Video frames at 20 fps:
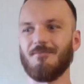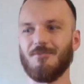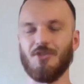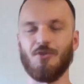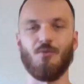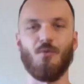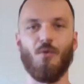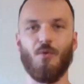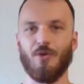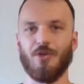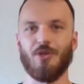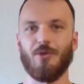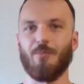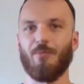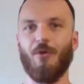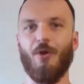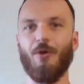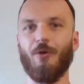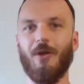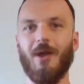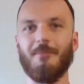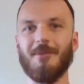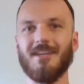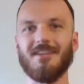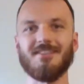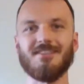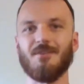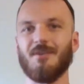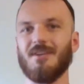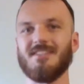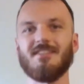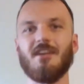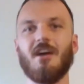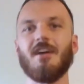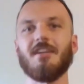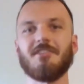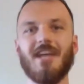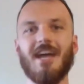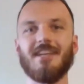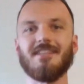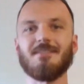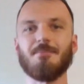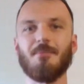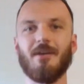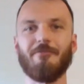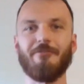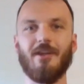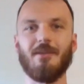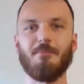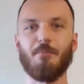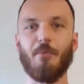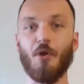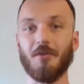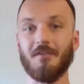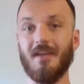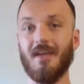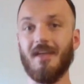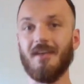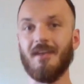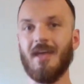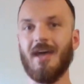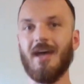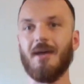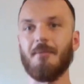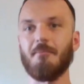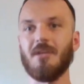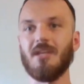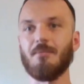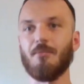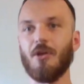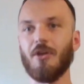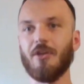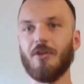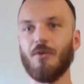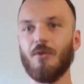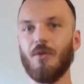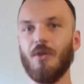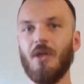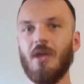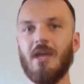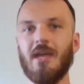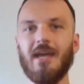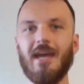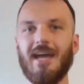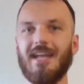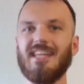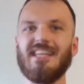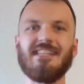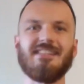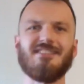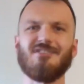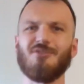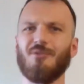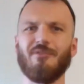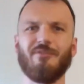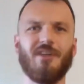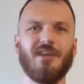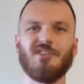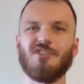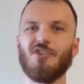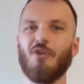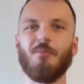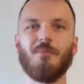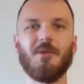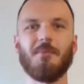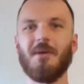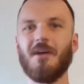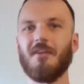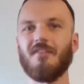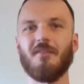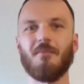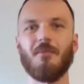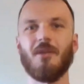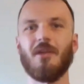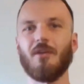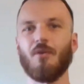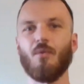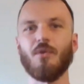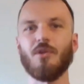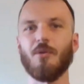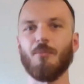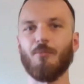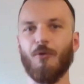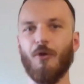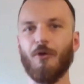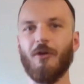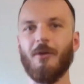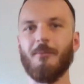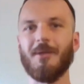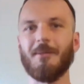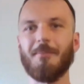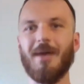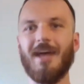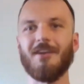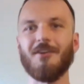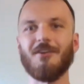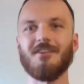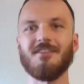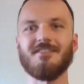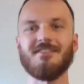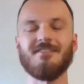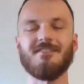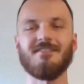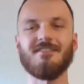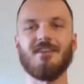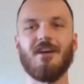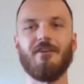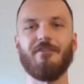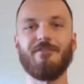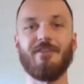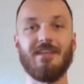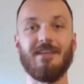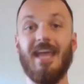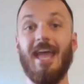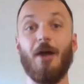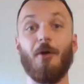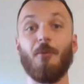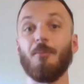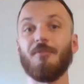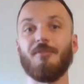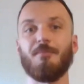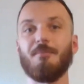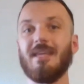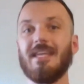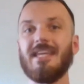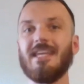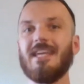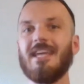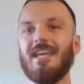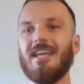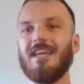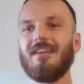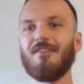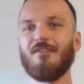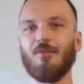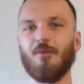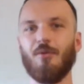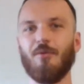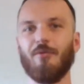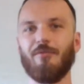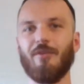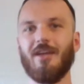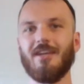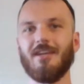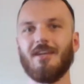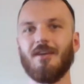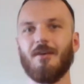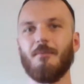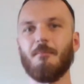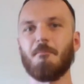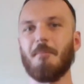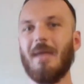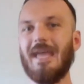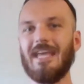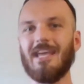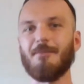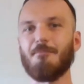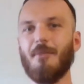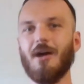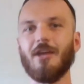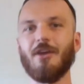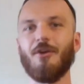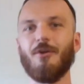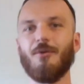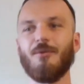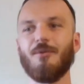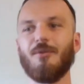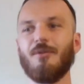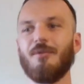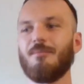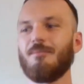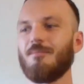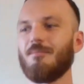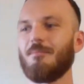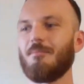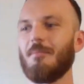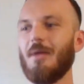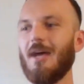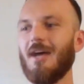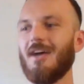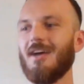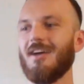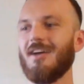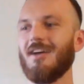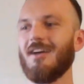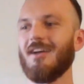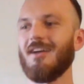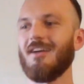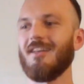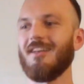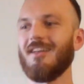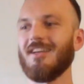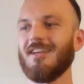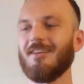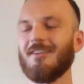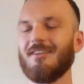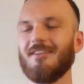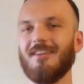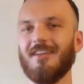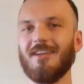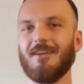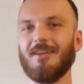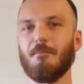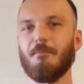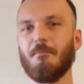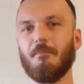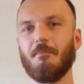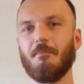do audio programming. So I started chatting to my friend Bogdan at Media Molecule, and he sort of like told me about some like audio programming patterns and stuff. He helped me sort of like make my own uh like like